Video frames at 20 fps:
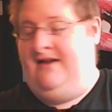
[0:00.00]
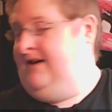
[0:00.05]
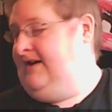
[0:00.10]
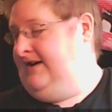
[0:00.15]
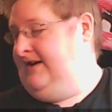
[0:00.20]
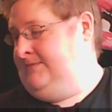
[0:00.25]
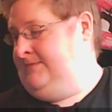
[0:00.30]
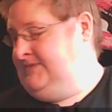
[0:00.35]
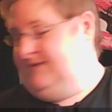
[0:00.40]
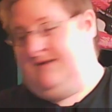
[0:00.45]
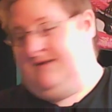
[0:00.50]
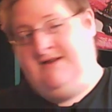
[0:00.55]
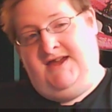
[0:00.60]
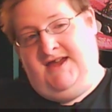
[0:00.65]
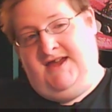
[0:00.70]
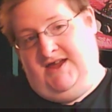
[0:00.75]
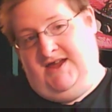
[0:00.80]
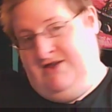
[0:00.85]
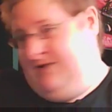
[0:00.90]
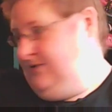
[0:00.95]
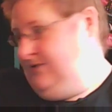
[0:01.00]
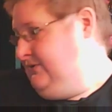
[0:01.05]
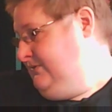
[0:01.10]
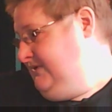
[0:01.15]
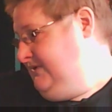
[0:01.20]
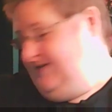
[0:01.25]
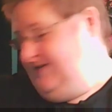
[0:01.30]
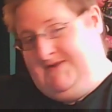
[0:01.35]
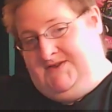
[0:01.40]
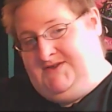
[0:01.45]
I'm looking at you,
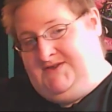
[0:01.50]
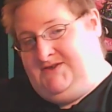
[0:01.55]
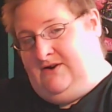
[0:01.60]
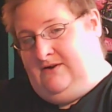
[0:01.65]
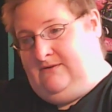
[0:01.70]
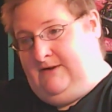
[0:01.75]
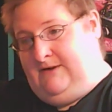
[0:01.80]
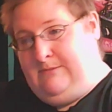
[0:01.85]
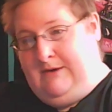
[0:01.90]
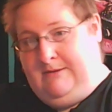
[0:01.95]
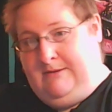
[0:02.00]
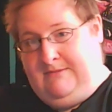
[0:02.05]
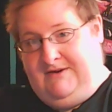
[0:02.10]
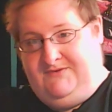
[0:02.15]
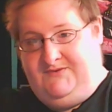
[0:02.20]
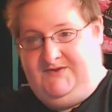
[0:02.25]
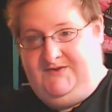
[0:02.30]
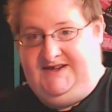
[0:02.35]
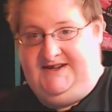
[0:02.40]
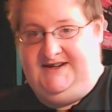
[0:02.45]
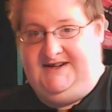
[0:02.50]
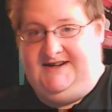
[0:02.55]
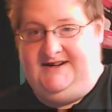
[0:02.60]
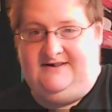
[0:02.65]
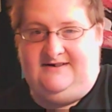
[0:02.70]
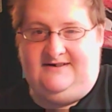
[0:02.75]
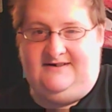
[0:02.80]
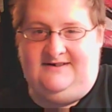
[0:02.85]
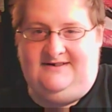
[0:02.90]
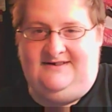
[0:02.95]
even start right by my feet,
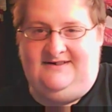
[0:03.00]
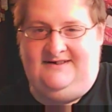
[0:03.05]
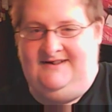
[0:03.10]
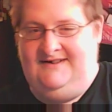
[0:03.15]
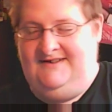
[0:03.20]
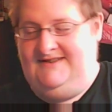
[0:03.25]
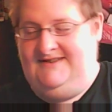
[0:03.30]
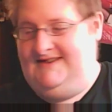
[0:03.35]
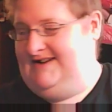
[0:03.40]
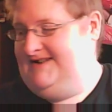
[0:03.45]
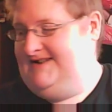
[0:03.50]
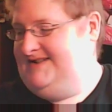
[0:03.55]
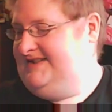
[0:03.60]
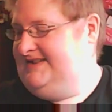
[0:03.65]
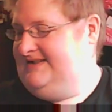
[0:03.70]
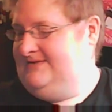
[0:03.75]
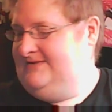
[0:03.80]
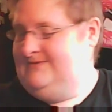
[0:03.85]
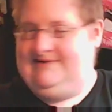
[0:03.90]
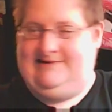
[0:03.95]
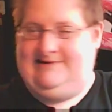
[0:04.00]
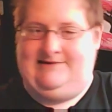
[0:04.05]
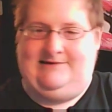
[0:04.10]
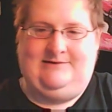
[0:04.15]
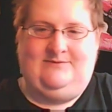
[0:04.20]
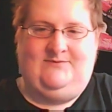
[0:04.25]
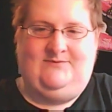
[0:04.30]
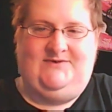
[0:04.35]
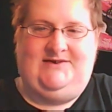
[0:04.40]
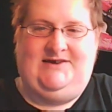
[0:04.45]
that I still have yet to
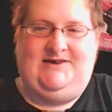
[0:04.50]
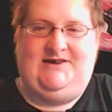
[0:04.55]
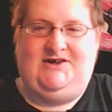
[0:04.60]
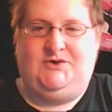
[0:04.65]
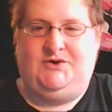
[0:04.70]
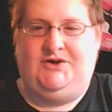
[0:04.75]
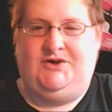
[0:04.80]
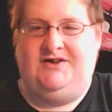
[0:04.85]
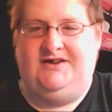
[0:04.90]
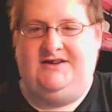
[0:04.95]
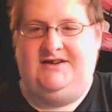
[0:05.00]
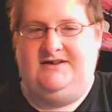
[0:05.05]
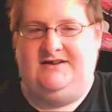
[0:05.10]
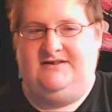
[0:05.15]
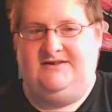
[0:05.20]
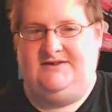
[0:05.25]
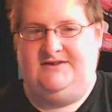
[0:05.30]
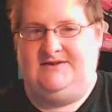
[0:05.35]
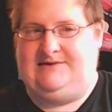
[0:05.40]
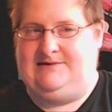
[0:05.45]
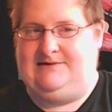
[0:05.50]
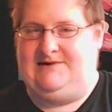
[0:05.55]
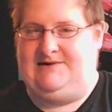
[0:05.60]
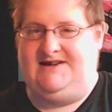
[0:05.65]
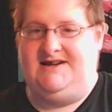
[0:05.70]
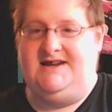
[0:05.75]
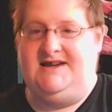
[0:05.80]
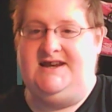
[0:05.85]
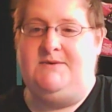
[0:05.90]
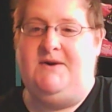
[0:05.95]
finish
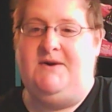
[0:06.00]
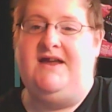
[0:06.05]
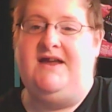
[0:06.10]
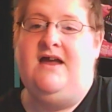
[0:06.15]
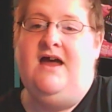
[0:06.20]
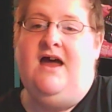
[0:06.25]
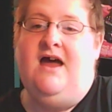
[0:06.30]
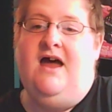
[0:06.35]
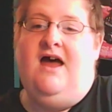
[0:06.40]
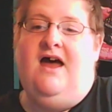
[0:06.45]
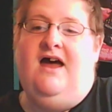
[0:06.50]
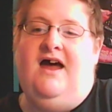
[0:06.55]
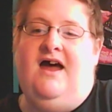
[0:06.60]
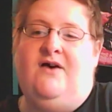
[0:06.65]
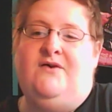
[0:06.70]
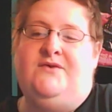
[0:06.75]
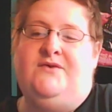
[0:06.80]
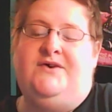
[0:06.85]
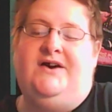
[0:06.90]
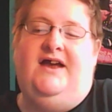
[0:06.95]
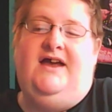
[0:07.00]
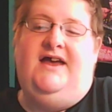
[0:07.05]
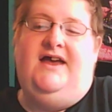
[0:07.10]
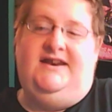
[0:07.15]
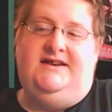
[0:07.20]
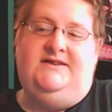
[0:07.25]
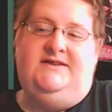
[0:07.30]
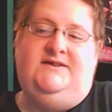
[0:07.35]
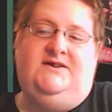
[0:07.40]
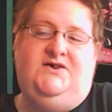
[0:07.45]
starting. Anyway, however,
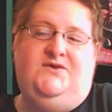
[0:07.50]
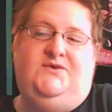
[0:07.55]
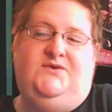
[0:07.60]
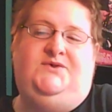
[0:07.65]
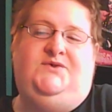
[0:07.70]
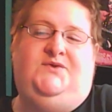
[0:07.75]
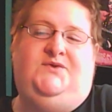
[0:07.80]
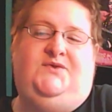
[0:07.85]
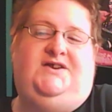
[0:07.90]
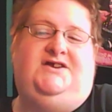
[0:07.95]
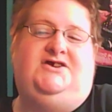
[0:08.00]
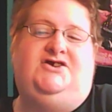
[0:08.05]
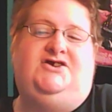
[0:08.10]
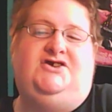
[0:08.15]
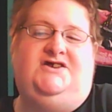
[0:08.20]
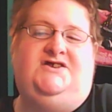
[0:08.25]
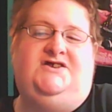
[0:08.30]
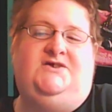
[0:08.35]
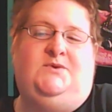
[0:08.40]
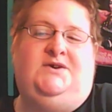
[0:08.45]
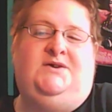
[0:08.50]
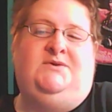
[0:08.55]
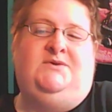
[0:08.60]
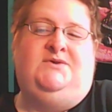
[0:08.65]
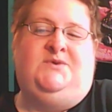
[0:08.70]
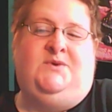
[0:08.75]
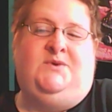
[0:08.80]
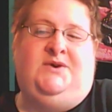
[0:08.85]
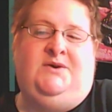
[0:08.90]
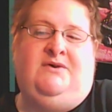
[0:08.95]
anything you do finish in
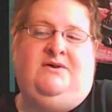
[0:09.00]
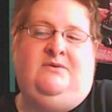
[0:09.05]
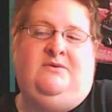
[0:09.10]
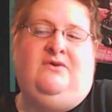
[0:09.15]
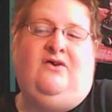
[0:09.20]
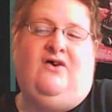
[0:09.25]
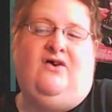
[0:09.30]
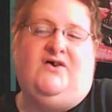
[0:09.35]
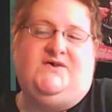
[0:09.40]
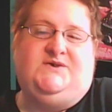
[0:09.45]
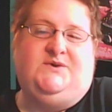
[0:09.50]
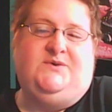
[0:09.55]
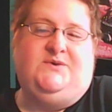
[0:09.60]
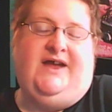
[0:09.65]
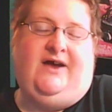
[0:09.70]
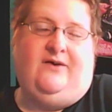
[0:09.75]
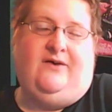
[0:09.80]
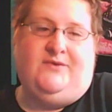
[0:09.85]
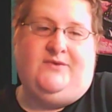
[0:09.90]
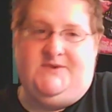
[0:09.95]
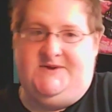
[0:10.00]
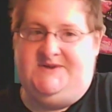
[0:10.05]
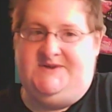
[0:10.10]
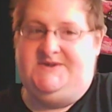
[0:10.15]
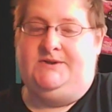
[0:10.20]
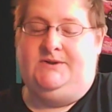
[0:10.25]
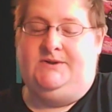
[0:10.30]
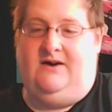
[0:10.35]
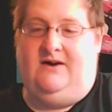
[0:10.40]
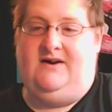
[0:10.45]
2021 will also count for this
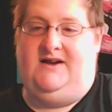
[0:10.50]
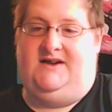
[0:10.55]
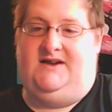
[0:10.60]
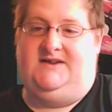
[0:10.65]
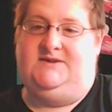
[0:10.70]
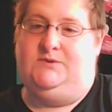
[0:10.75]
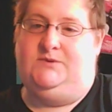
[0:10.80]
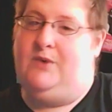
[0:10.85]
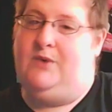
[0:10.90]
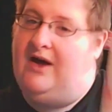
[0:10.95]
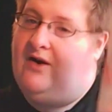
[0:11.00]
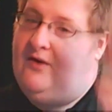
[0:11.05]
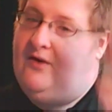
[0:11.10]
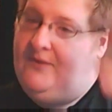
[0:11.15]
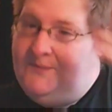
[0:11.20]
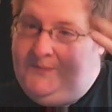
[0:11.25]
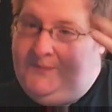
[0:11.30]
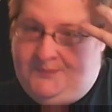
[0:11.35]
along as well.